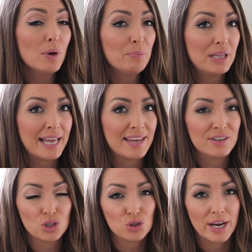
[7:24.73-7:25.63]
will play
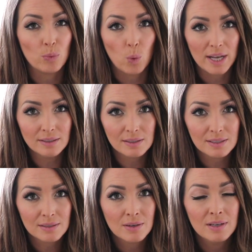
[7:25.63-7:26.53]
the string
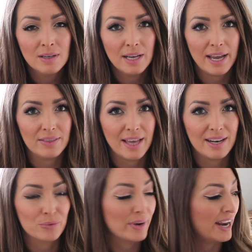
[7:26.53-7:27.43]
once and let
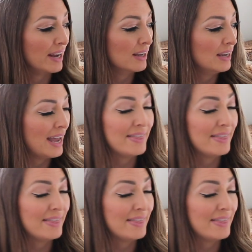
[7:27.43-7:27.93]
it ring,